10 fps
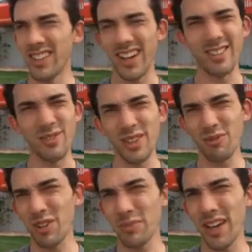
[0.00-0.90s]
I don't think
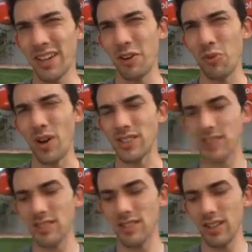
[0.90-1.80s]
we're gonna be heading out
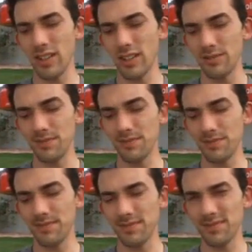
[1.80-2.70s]
west
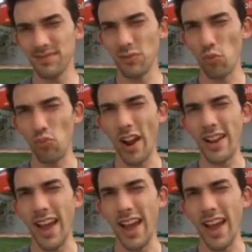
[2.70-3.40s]
right